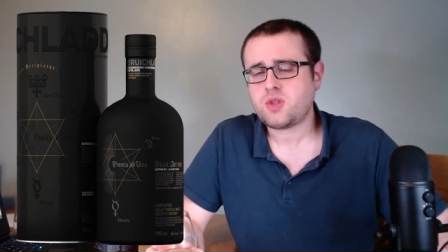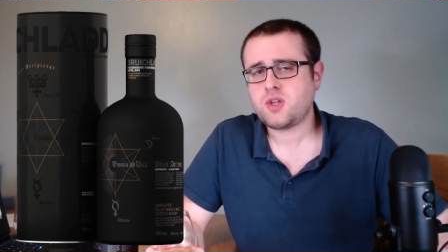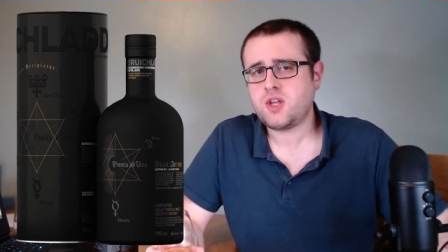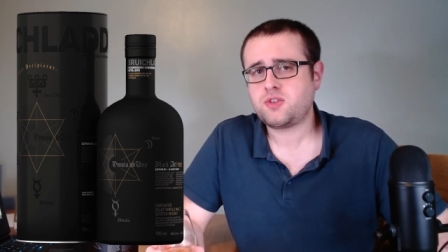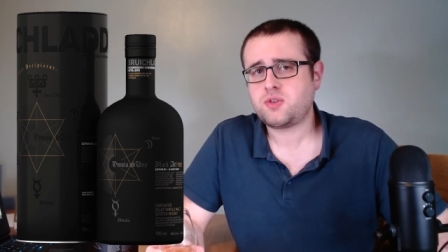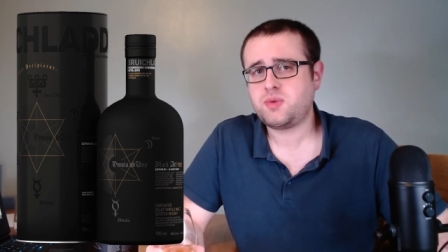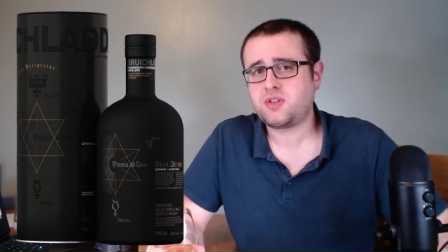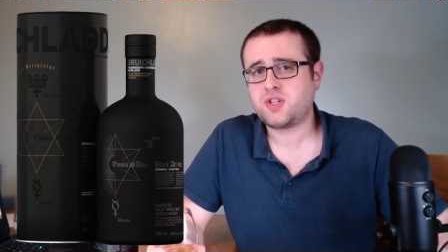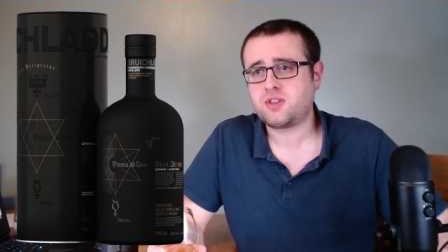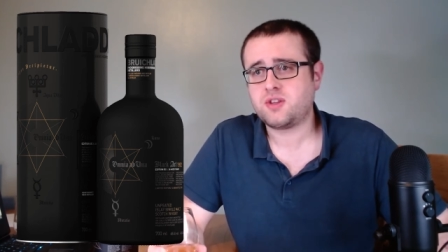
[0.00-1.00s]
It has to be
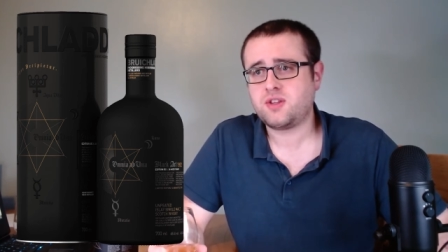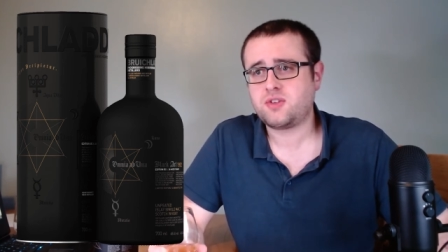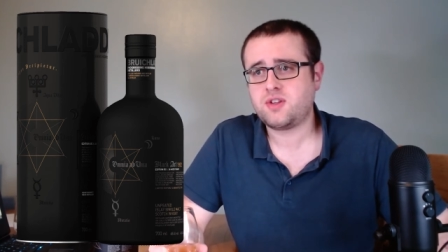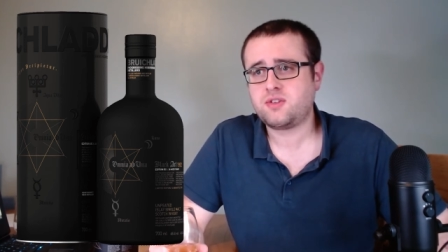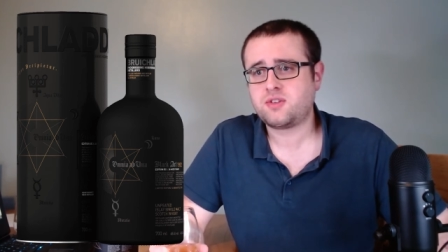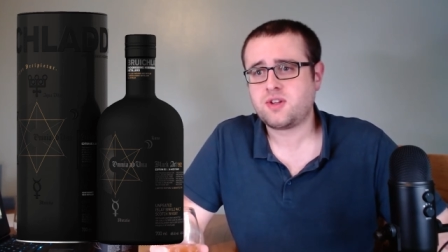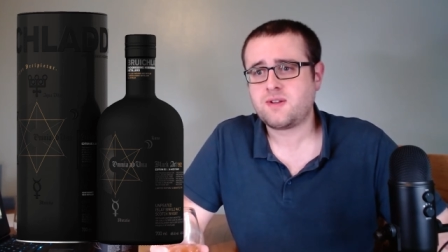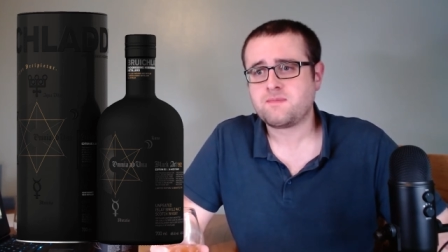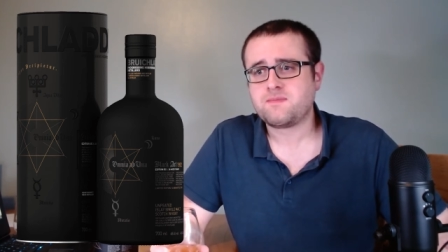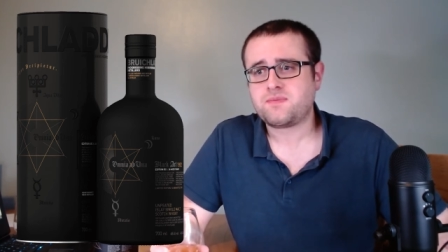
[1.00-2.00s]
said that this is
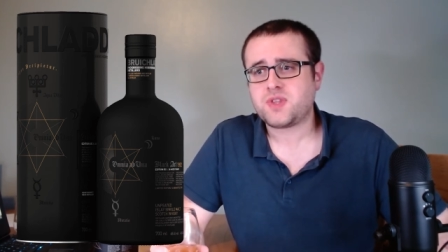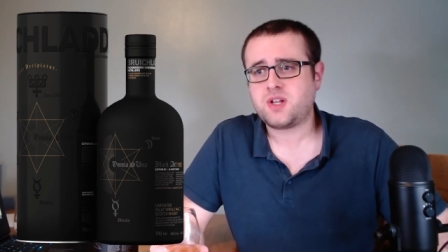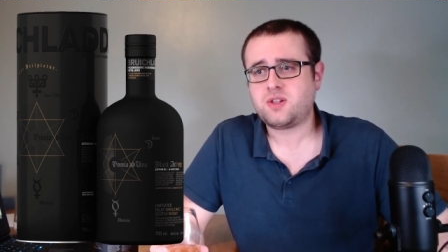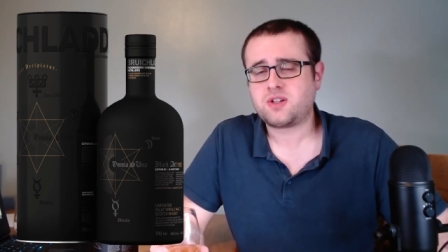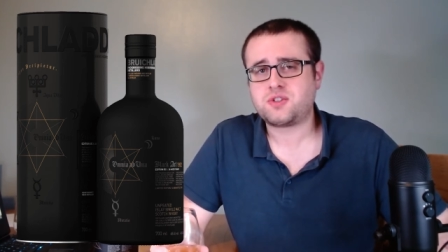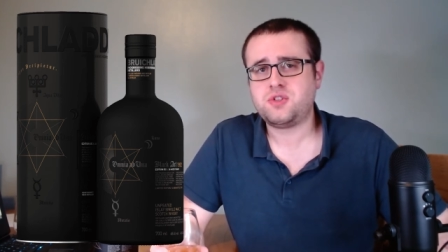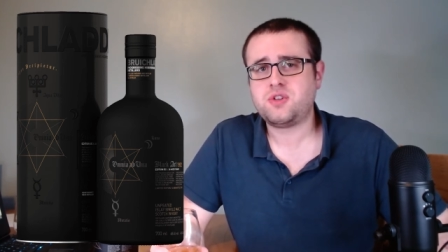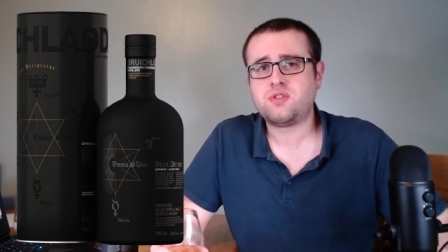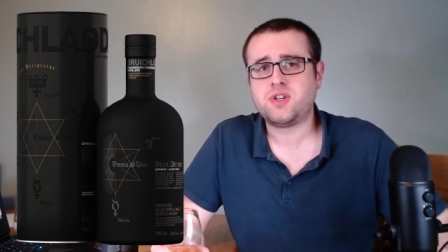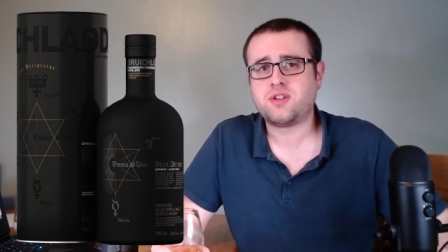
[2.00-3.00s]
a
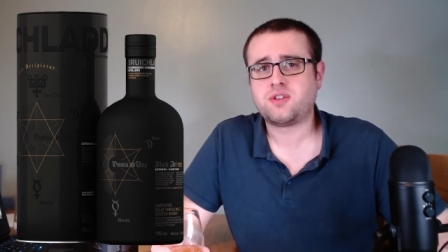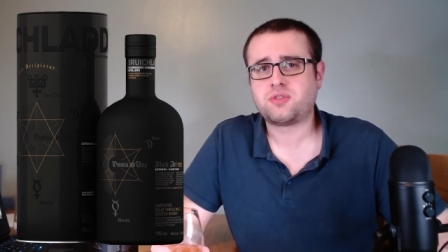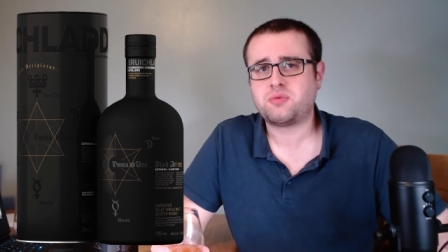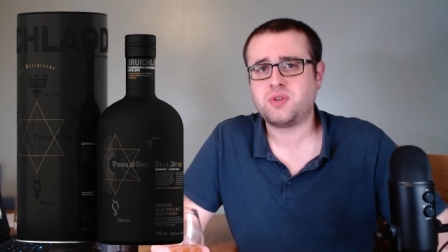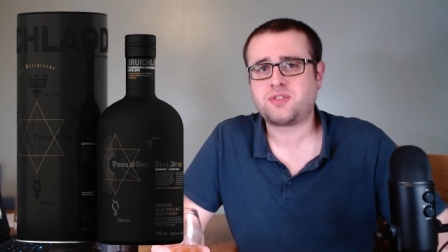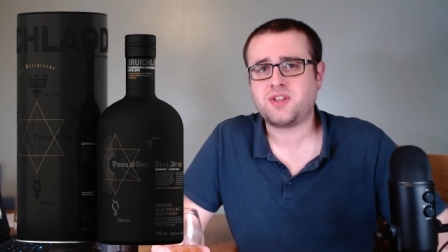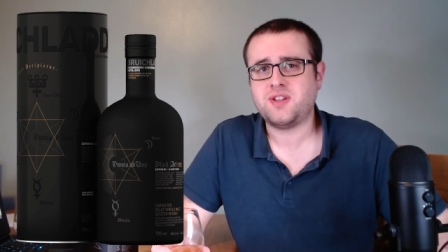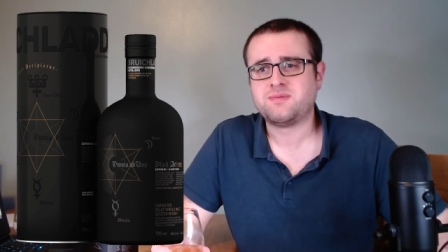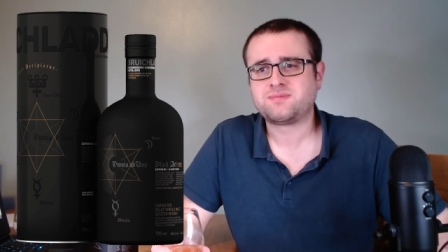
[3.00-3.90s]
luxurious whiskey